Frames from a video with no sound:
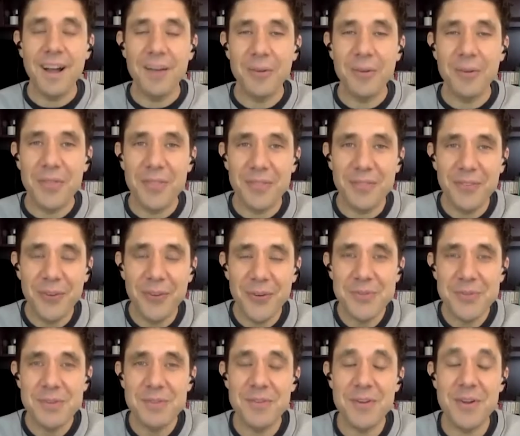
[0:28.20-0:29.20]
well,
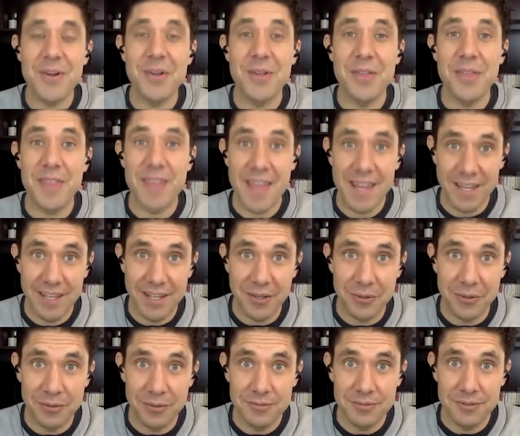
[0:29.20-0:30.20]
first of all, thank
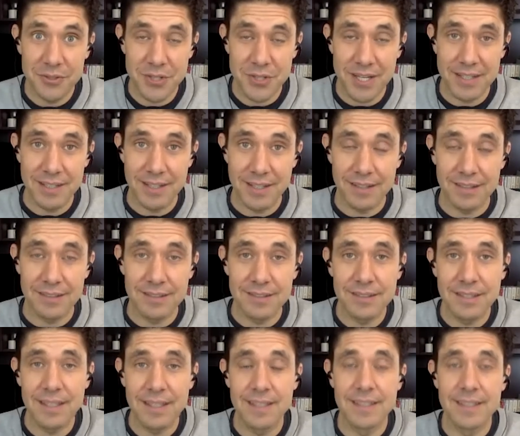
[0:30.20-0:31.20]
you, Chantel,
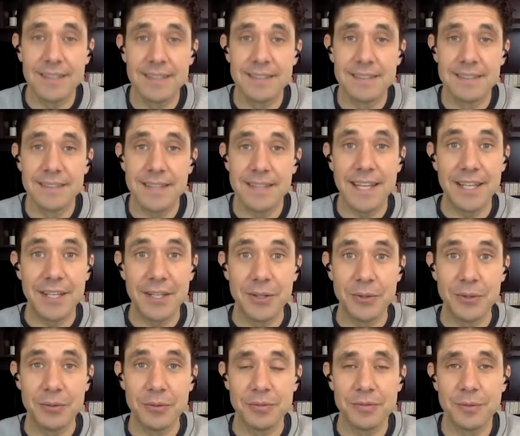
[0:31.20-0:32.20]
and thank
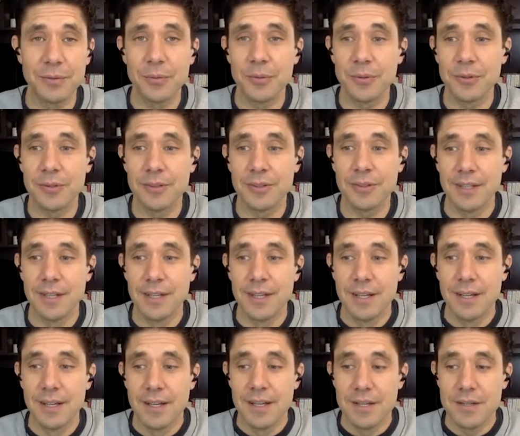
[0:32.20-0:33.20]
you for
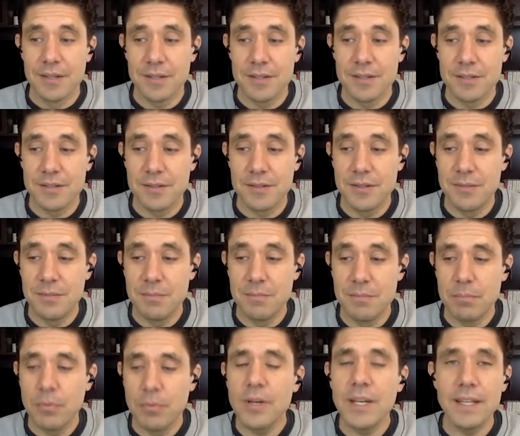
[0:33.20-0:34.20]
just
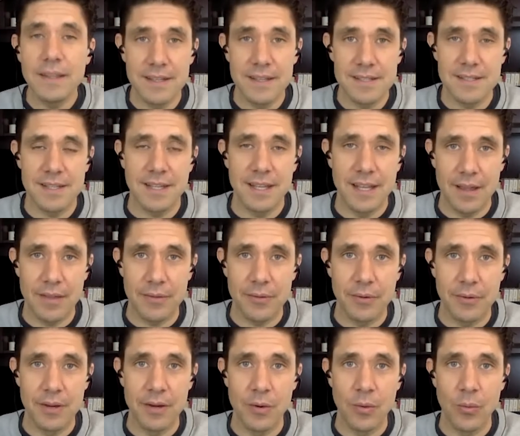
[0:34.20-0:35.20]
putting this together
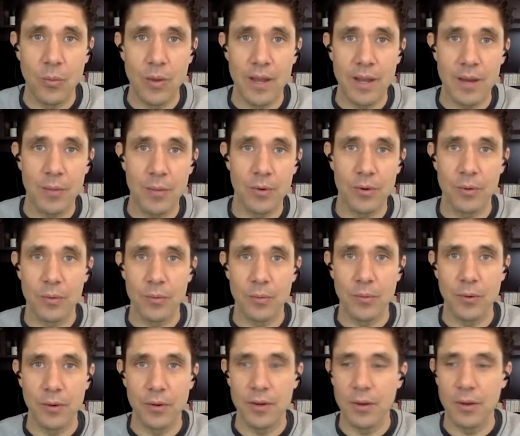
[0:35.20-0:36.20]
in a way where
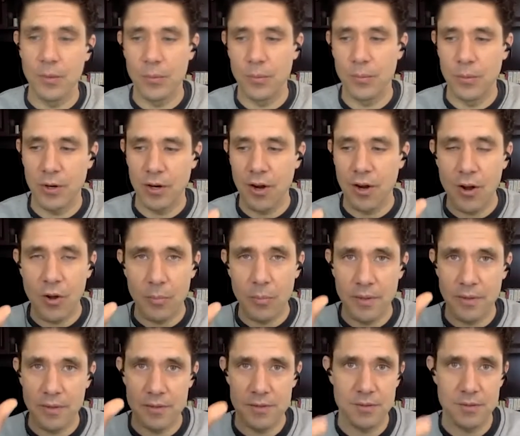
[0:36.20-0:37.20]
we're, you know, we're
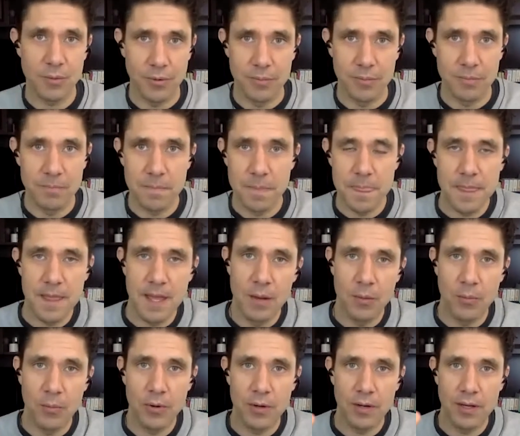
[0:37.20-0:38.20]
calming the storm
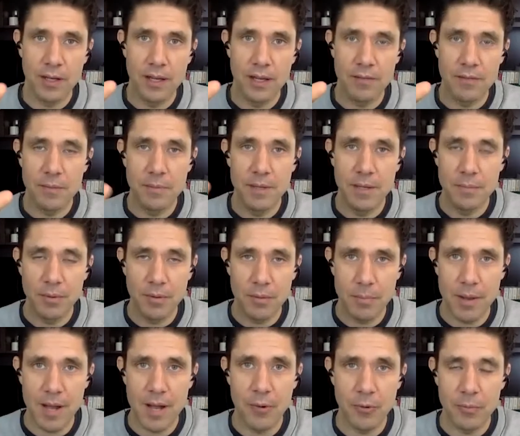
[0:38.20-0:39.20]
and we're giving people
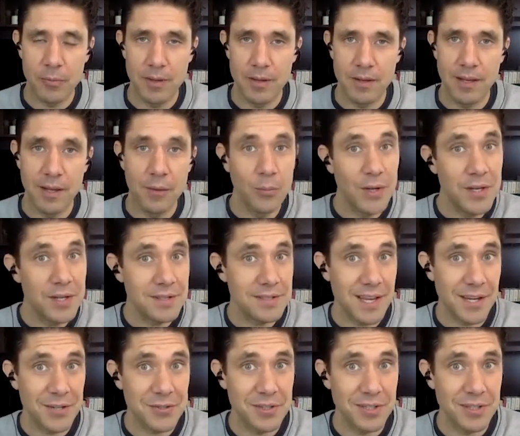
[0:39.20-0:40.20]
empowerment. And we just
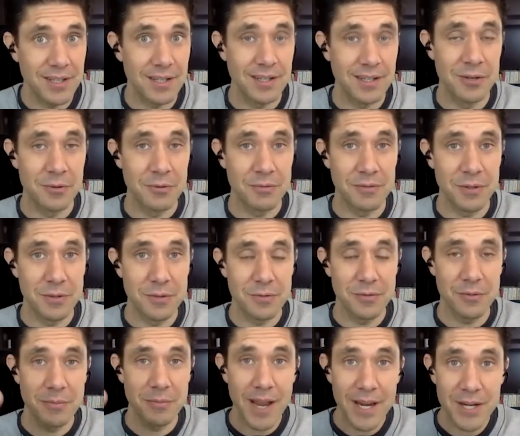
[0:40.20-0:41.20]
actually did an interview
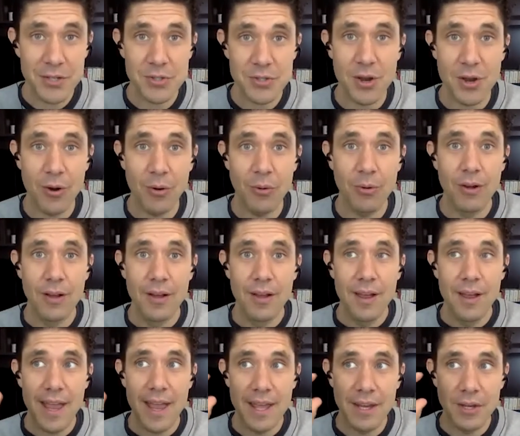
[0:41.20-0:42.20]
for my show,
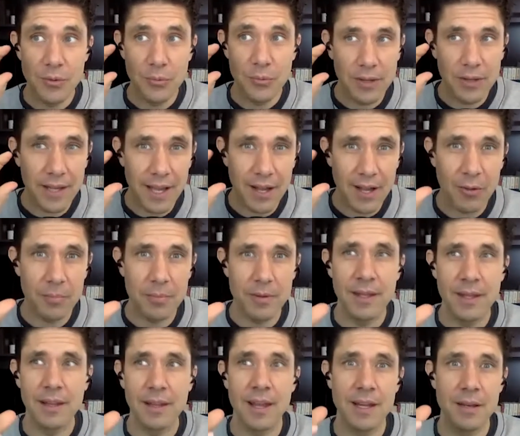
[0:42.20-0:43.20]
and you really helped
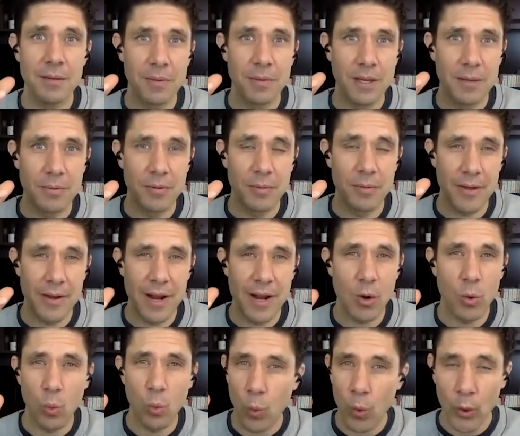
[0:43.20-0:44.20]
enlighten people about how
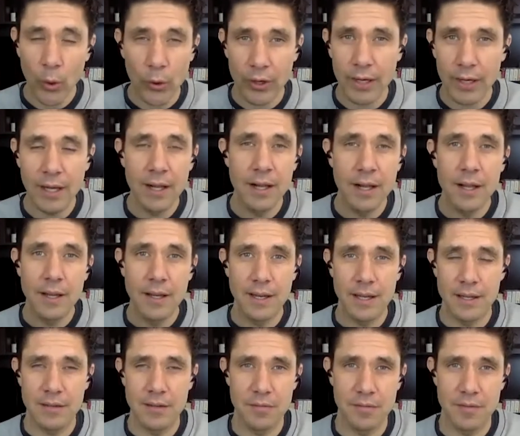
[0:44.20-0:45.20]
worry
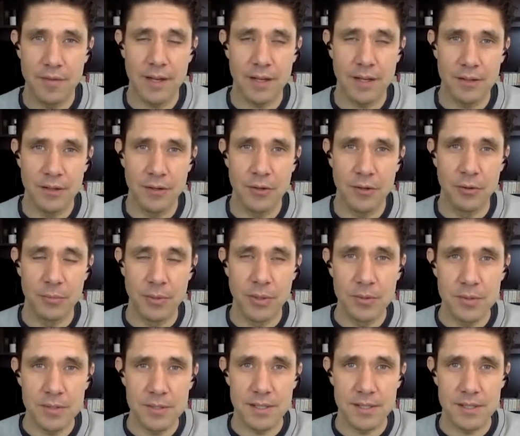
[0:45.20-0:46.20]
can infect your
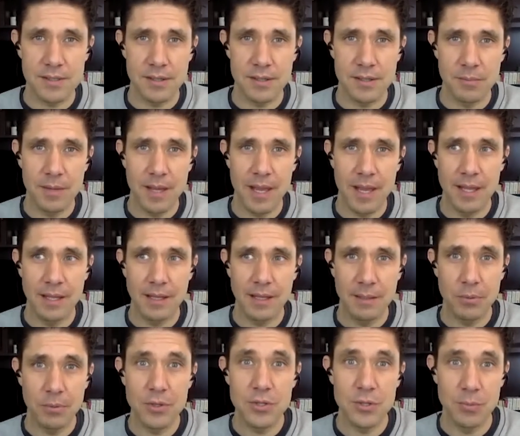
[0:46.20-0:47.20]
immune system and
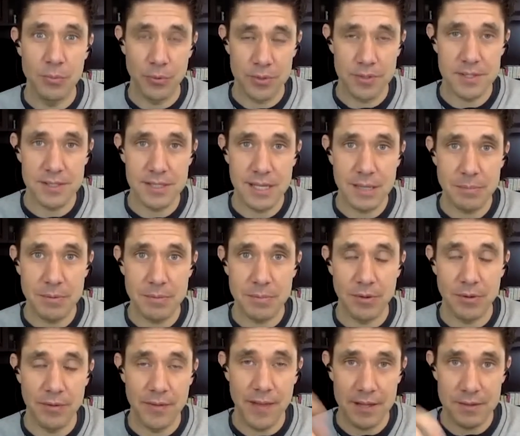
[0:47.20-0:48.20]
put you more
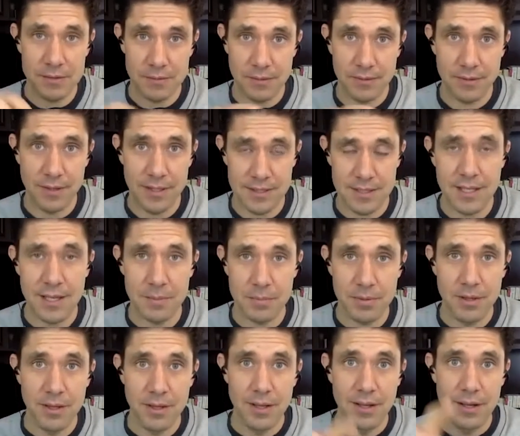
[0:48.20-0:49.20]
susceptible. And that's a tip,
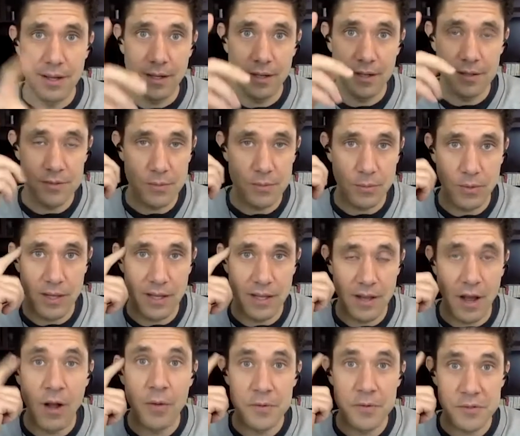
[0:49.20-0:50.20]
because it
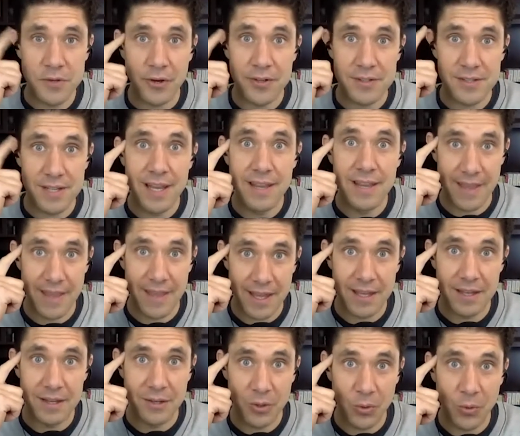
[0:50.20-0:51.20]
all starts in the
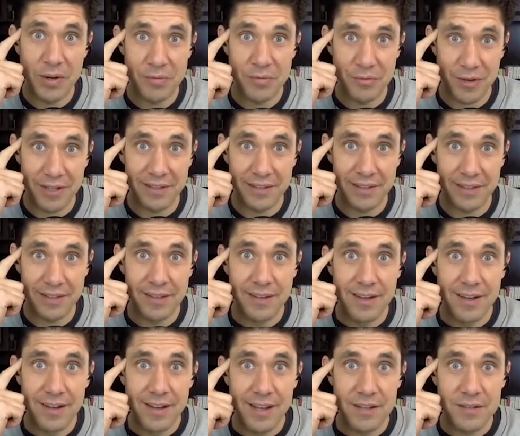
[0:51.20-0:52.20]
head, quite frankly.
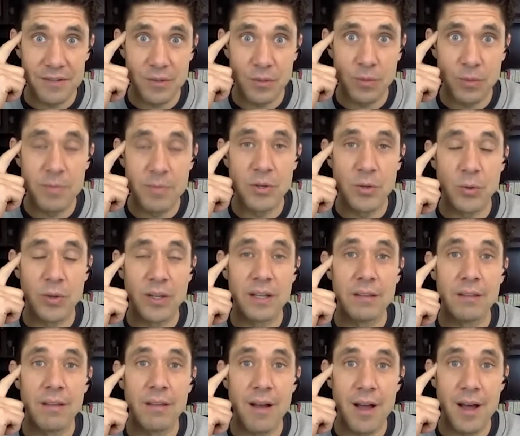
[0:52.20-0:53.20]
And so we've been doing a
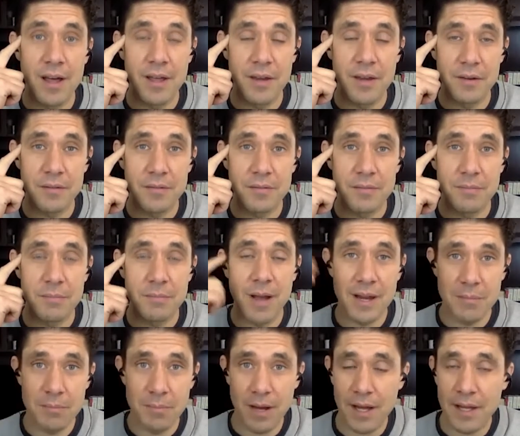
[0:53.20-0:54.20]
lot of
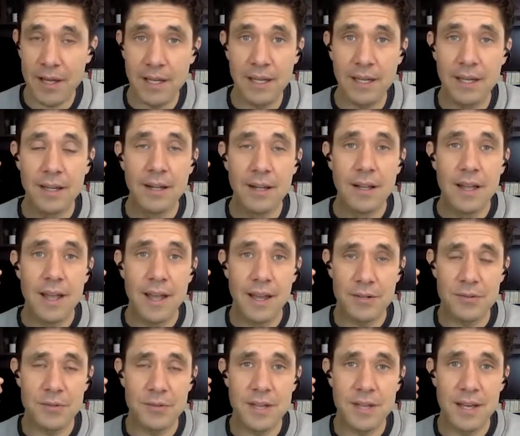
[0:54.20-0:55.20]
mind-body
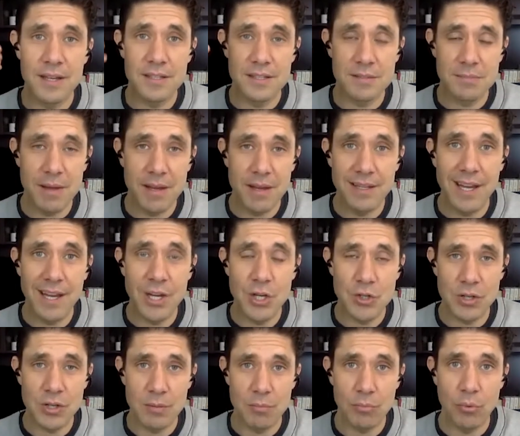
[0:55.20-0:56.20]
exercises,
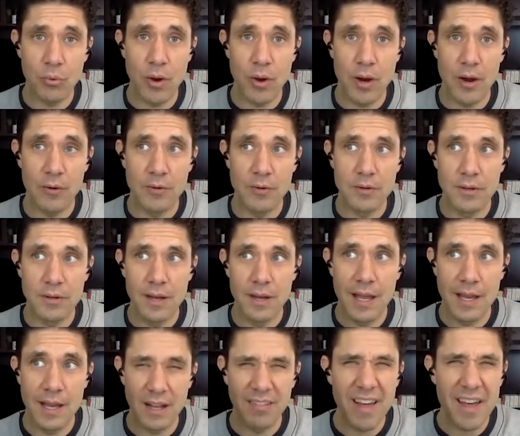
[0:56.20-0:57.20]
meditation and prayer, and,
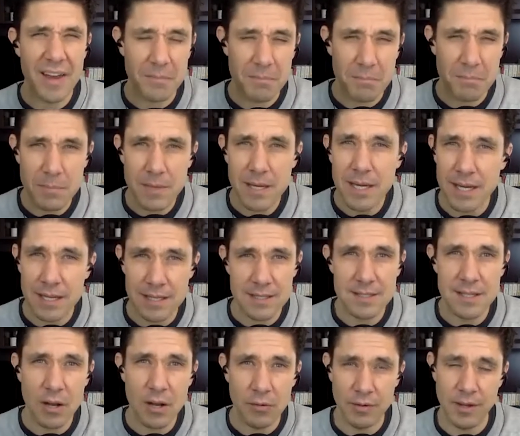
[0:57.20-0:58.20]
and a lot of me and
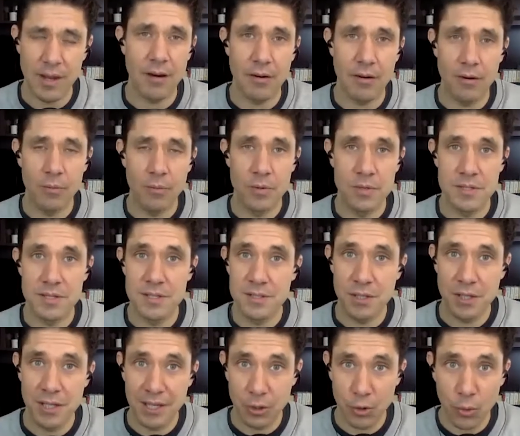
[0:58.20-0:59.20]
self-care, which is
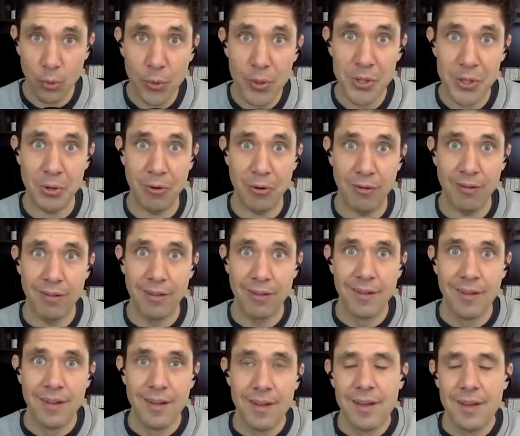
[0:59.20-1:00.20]
critical.
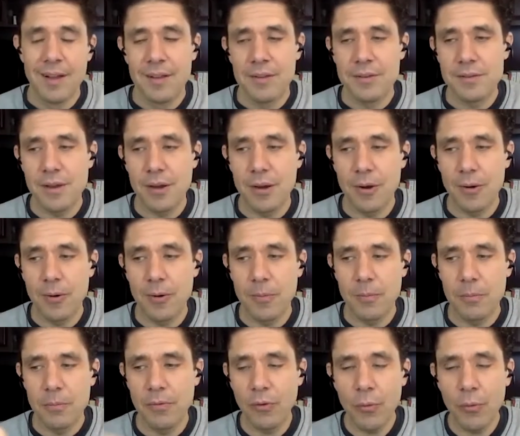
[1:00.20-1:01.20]
So
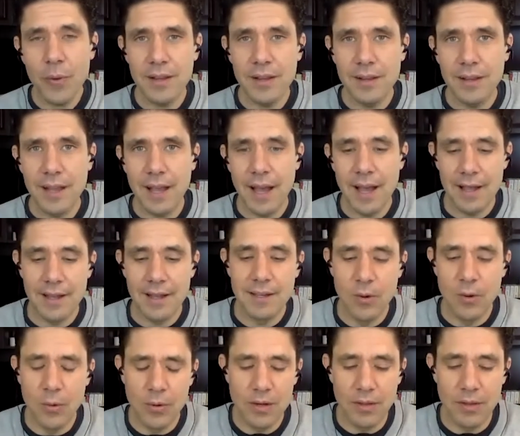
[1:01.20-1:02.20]
before we got,
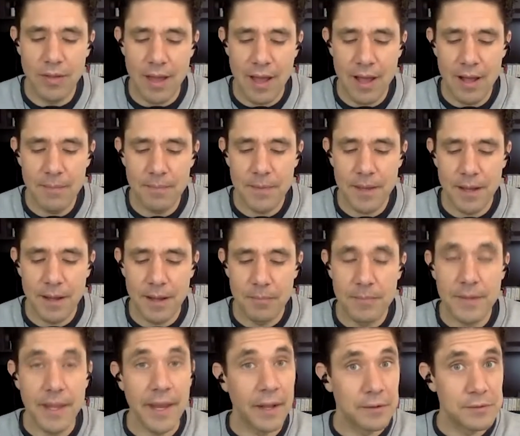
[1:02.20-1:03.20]
go into that, um,
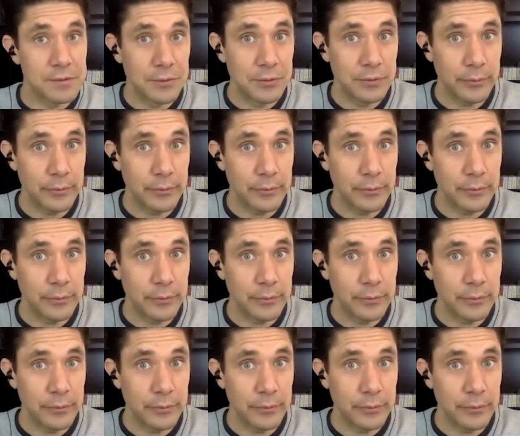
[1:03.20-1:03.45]
to answer your